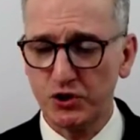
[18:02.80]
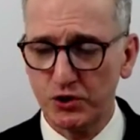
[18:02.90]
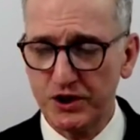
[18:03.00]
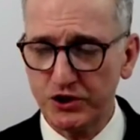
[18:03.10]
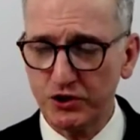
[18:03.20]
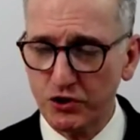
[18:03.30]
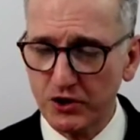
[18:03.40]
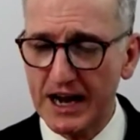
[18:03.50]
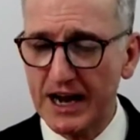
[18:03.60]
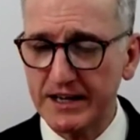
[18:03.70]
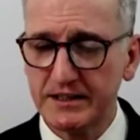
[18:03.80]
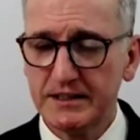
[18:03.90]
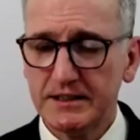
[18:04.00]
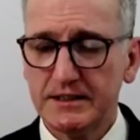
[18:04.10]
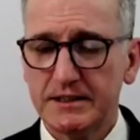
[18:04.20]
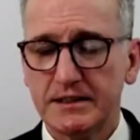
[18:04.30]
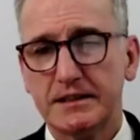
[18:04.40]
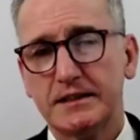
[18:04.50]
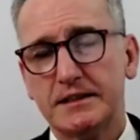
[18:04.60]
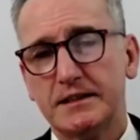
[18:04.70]
you create
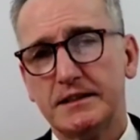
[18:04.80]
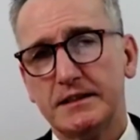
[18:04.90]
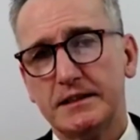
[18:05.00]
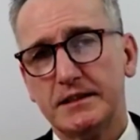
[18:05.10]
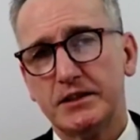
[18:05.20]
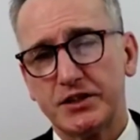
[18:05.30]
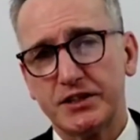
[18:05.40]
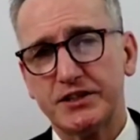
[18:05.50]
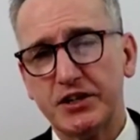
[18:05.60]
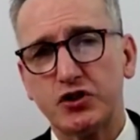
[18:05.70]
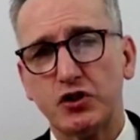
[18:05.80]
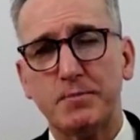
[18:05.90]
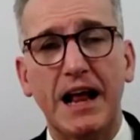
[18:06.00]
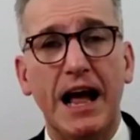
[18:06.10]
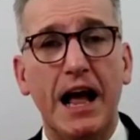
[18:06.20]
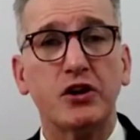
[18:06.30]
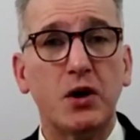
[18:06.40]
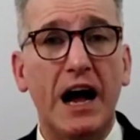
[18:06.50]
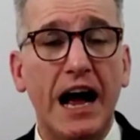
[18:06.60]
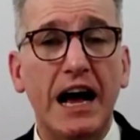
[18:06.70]
your success story, but how to
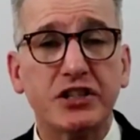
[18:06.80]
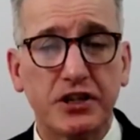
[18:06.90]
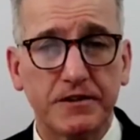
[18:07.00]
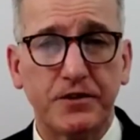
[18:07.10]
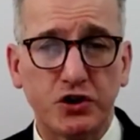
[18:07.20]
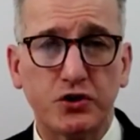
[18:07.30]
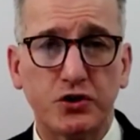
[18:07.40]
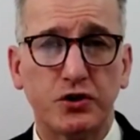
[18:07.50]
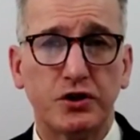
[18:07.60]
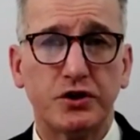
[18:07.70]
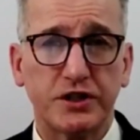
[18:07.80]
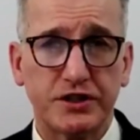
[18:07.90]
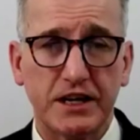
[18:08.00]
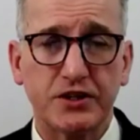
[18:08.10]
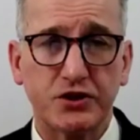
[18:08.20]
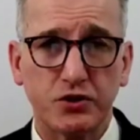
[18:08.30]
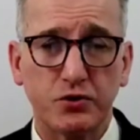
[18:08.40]
ask for your success story.